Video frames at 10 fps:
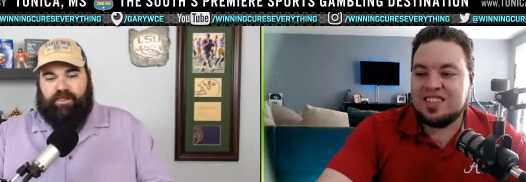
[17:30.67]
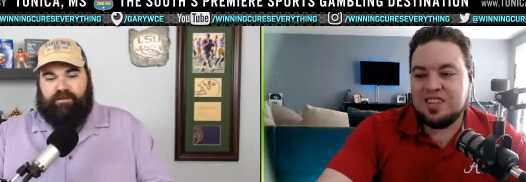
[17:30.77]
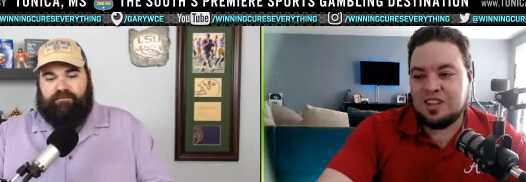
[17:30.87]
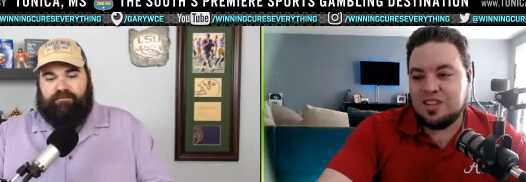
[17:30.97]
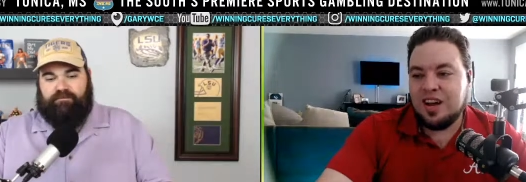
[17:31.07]

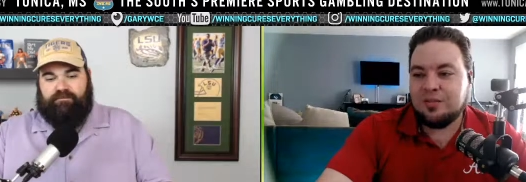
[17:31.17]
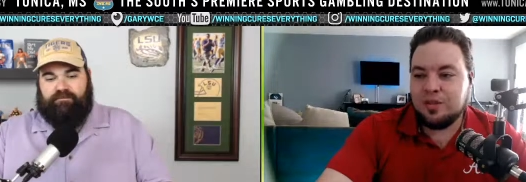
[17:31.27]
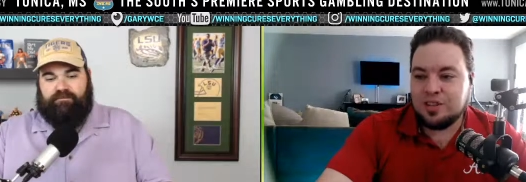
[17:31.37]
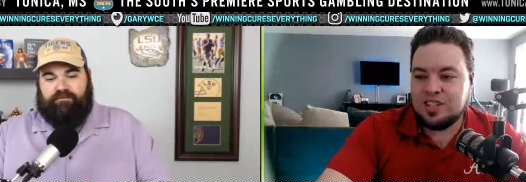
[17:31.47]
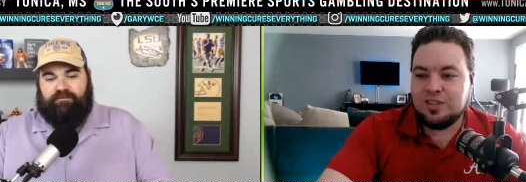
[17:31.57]
Speaker 1: touchdown for
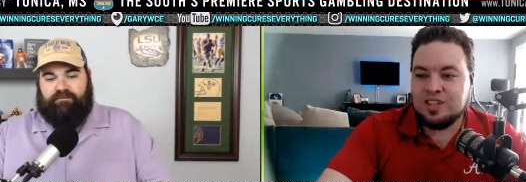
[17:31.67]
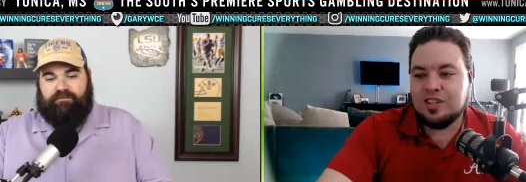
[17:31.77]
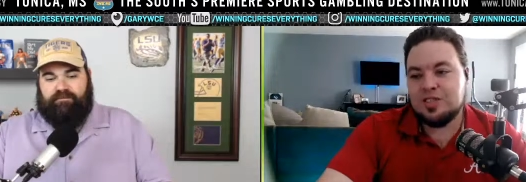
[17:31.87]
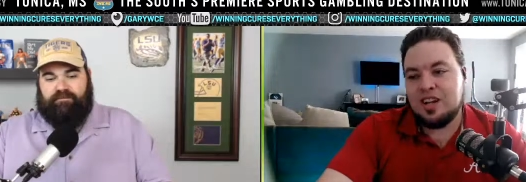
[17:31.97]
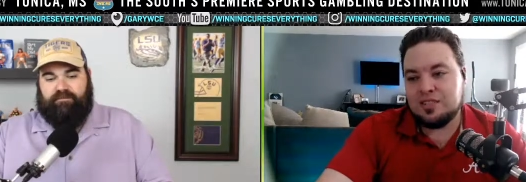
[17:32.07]
a series.
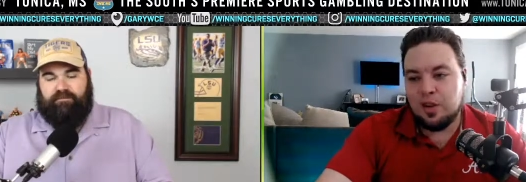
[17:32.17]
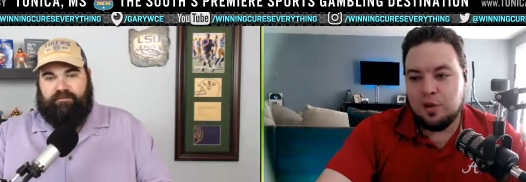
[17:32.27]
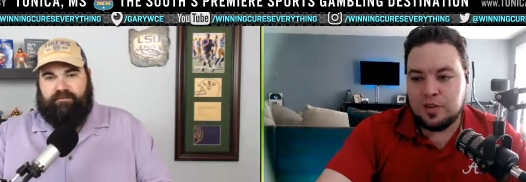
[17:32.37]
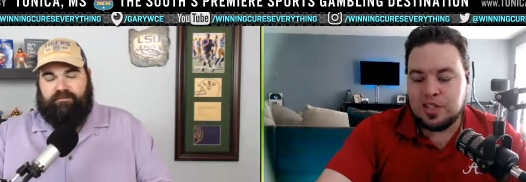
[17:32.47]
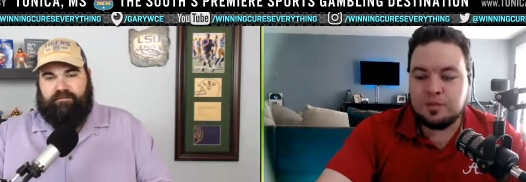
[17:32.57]
Still sounds low
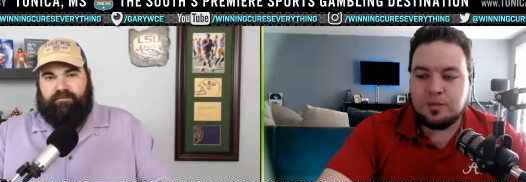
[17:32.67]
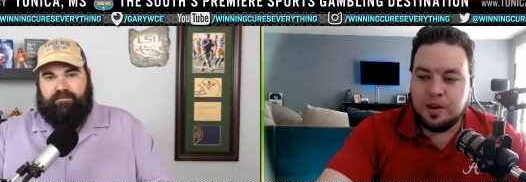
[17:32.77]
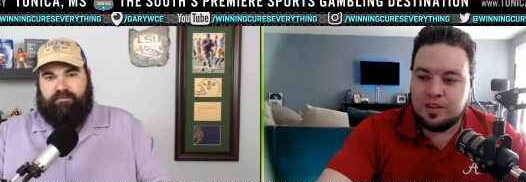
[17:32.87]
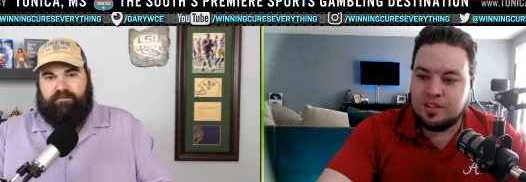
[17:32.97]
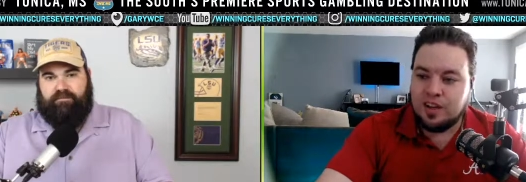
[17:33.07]
for teams with
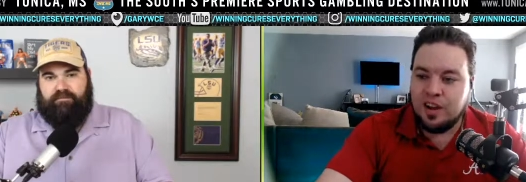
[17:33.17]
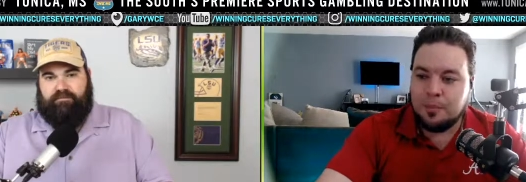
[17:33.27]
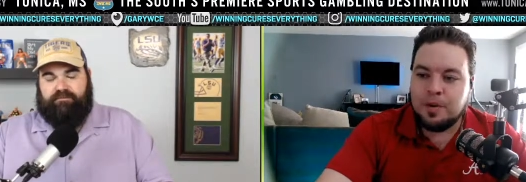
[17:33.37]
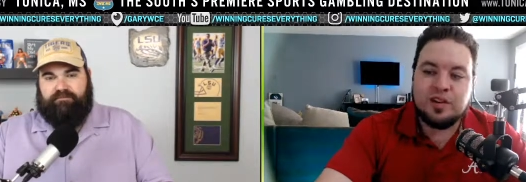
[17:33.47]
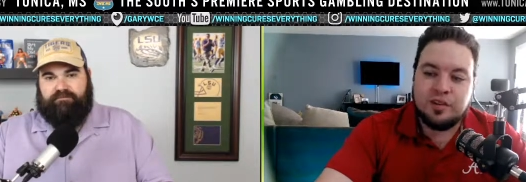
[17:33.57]
better, uh,
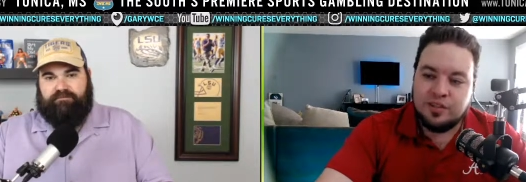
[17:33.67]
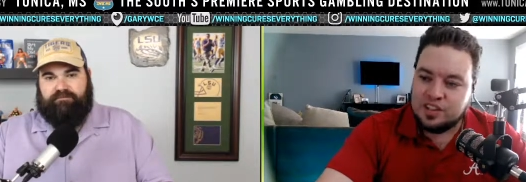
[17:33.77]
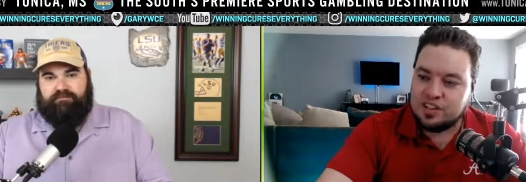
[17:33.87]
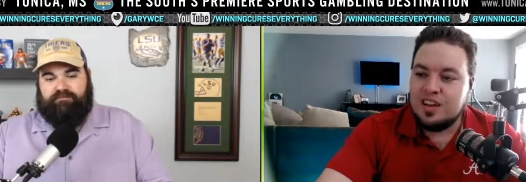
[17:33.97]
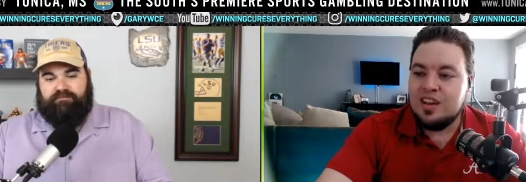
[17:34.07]
better
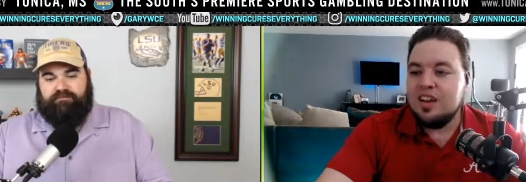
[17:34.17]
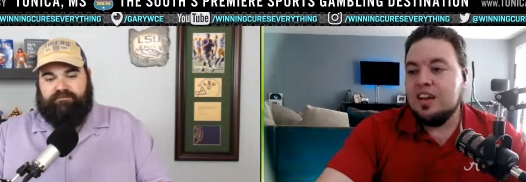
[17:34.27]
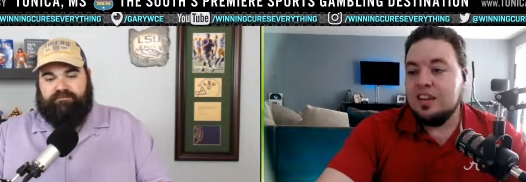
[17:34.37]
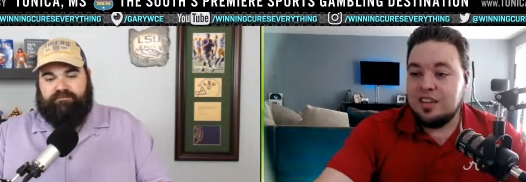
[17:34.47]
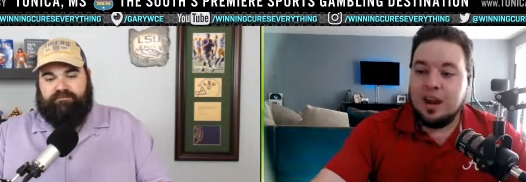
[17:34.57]
defenses.
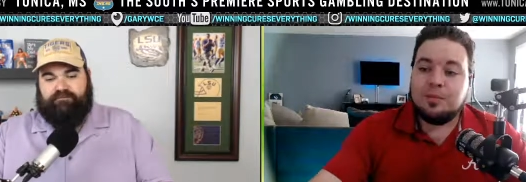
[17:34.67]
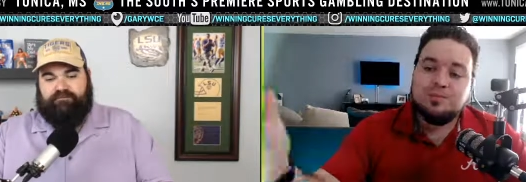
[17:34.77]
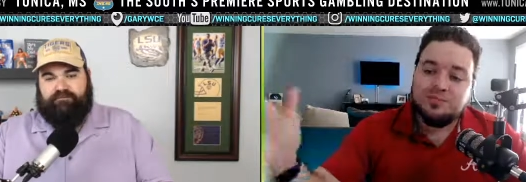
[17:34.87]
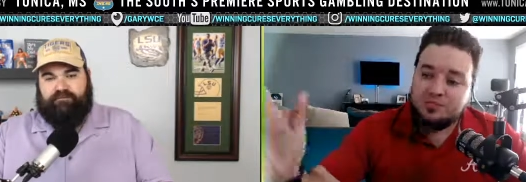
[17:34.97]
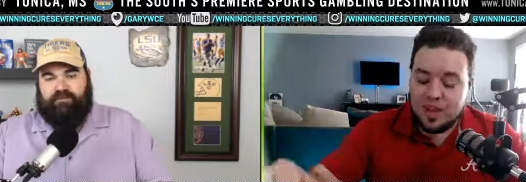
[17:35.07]
Yeah.
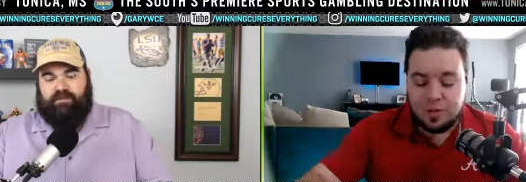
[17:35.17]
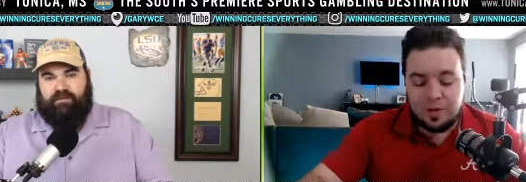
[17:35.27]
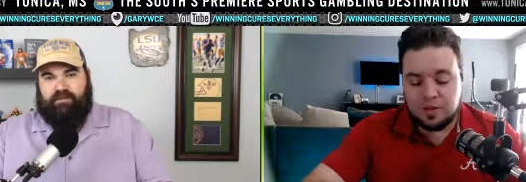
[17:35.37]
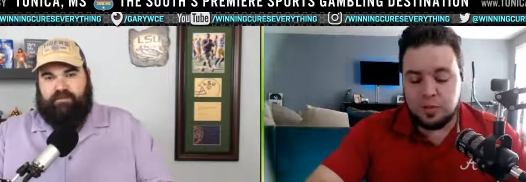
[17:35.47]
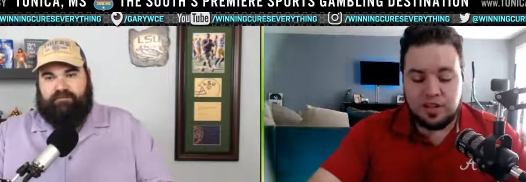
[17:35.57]
I mean, it
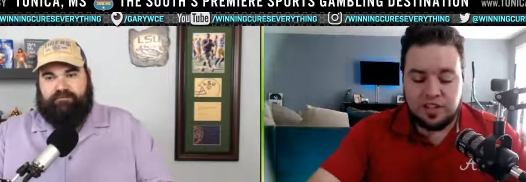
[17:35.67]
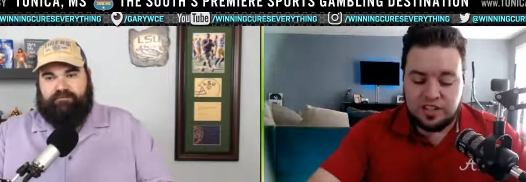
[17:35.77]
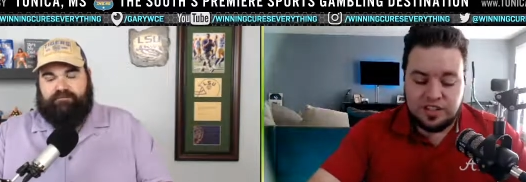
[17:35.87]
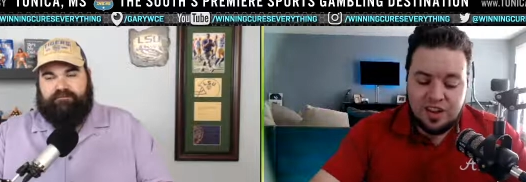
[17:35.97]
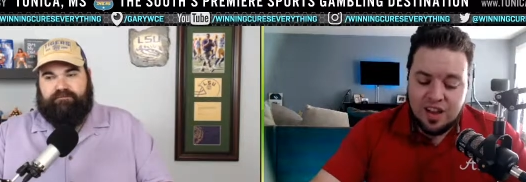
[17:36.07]
is what it
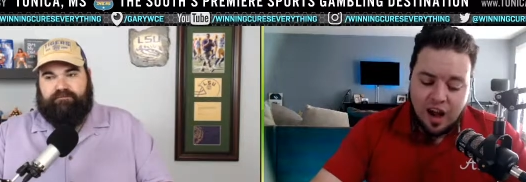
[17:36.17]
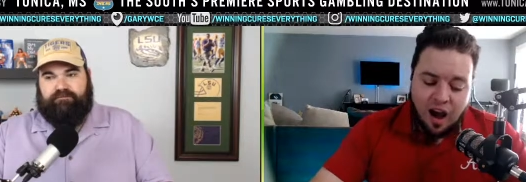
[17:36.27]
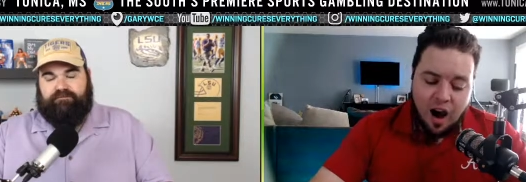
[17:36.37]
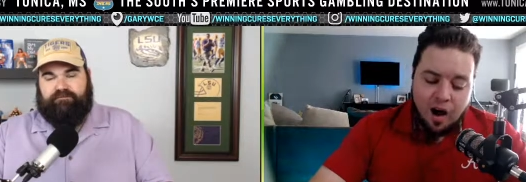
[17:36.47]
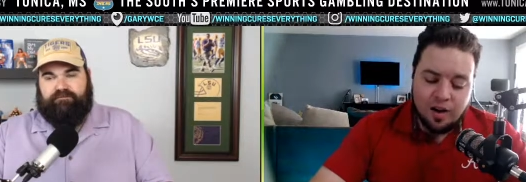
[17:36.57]
is.
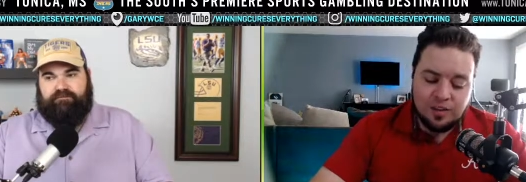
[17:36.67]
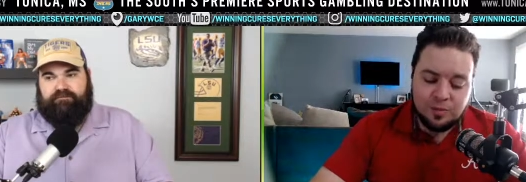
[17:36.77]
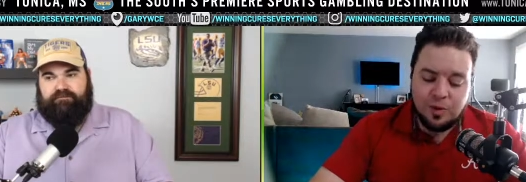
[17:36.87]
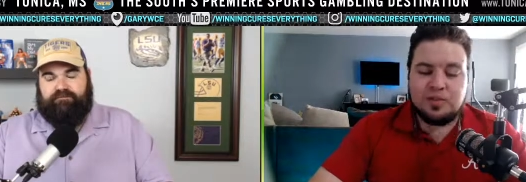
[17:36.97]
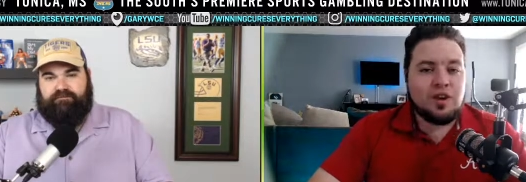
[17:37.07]
Uh,
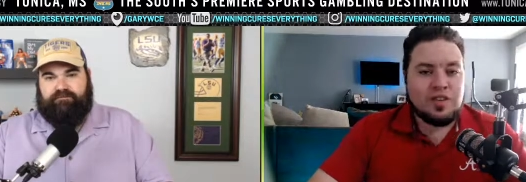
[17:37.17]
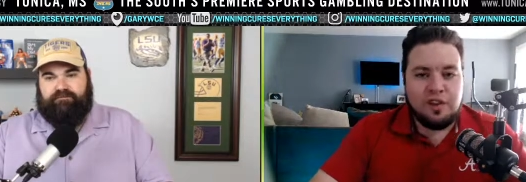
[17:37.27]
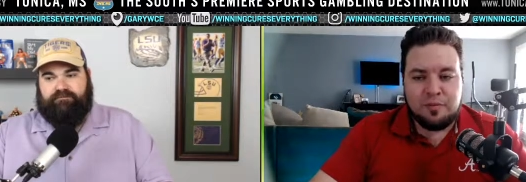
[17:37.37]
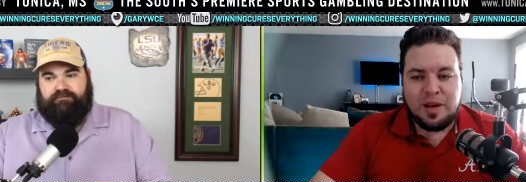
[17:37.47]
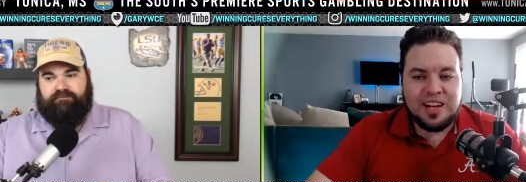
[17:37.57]
we've talked
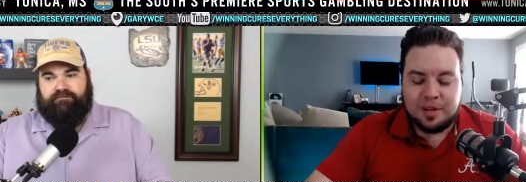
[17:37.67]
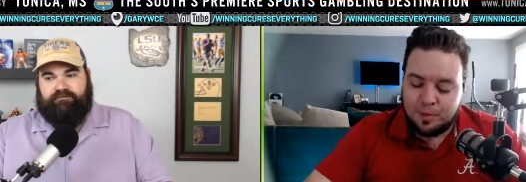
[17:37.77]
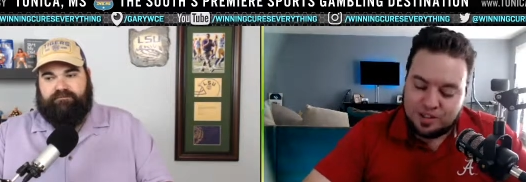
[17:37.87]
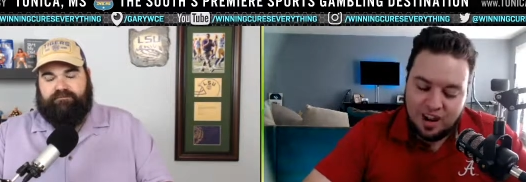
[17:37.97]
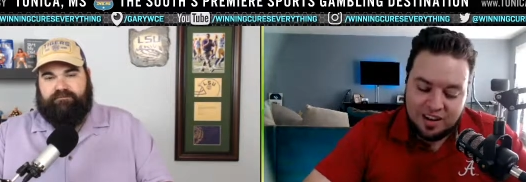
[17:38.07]
enough about Dak
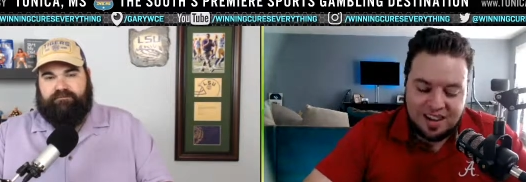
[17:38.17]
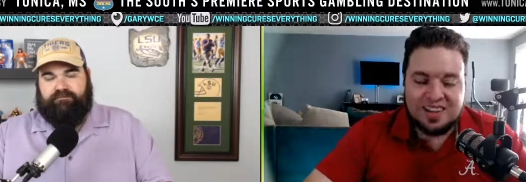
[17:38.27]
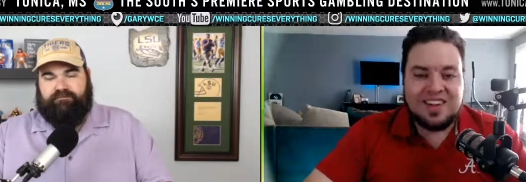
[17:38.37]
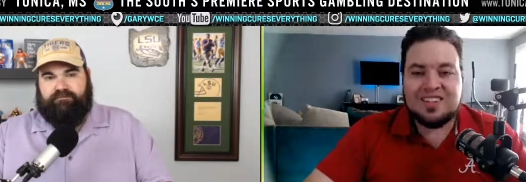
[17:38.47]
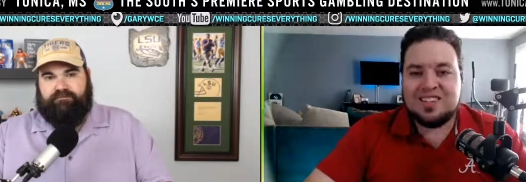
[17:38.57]
Prescott. It,
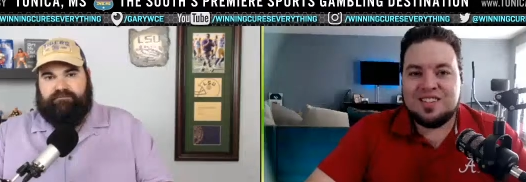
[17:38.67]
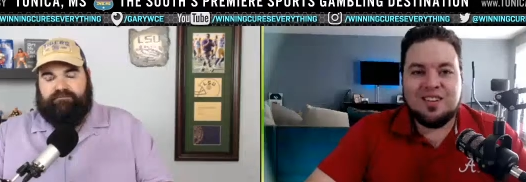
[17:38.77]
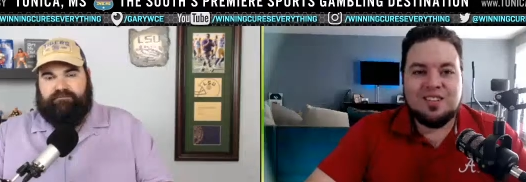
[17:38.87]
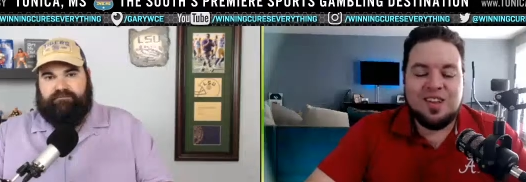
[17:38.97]
it's it,